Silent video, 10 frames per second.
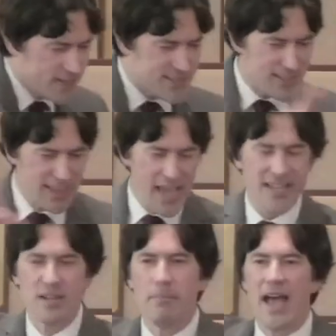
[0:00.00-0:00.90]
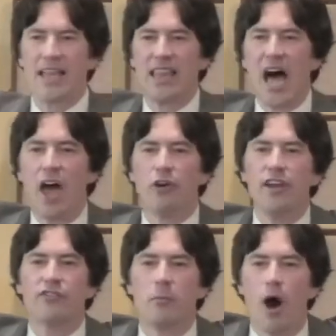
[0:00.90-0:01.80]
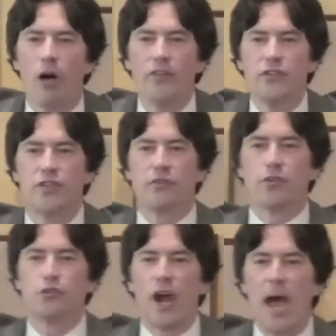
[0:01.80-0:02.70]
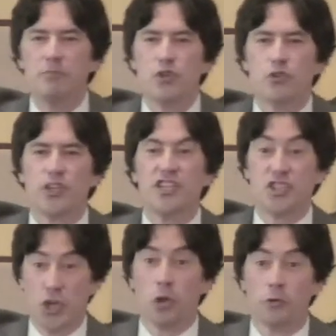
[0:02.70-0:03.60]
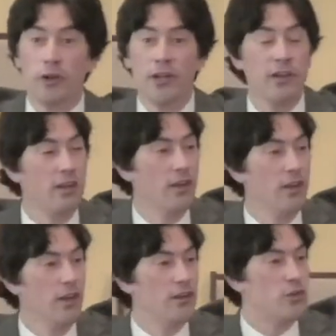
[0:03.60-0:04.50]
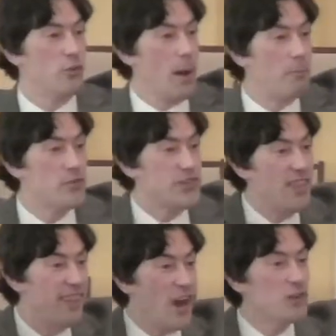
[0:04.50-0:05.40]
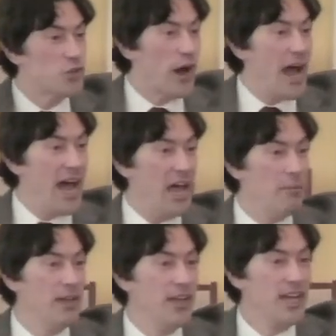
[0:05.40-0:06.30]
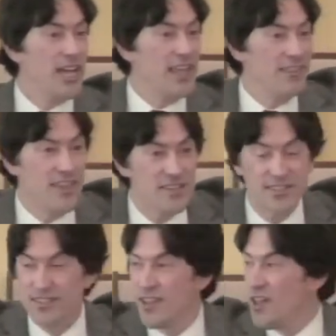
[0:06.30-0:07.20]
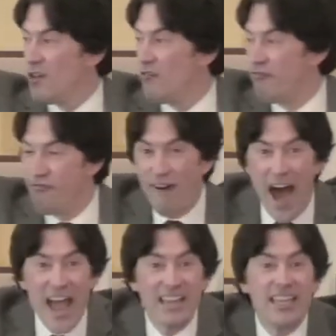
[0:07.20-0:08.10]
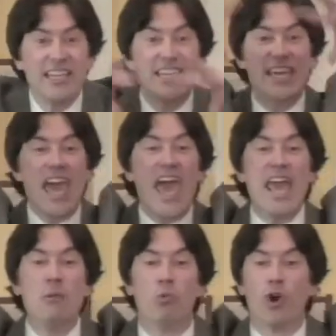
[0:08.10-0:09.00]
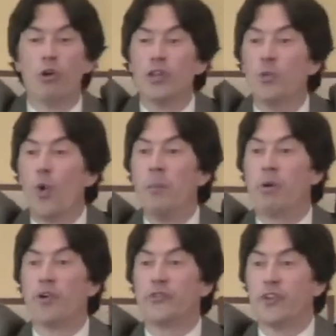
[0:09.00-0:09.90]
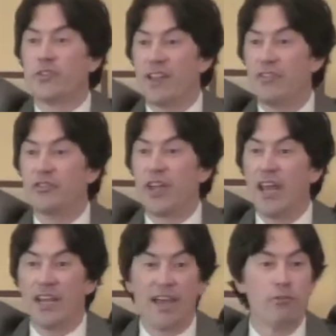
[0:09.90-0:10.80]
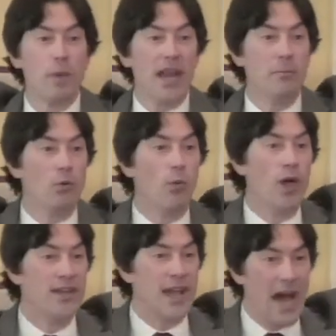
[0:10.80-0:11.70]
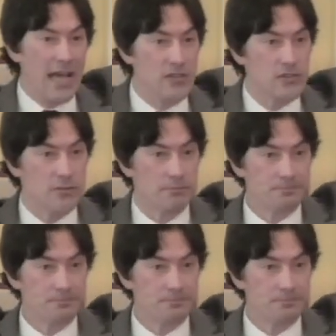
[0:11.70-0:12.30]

is selected by a lottery from all these different tribes, usually children, to represent their tribe in this violent game where only one person is left standing. Everybody but one dies.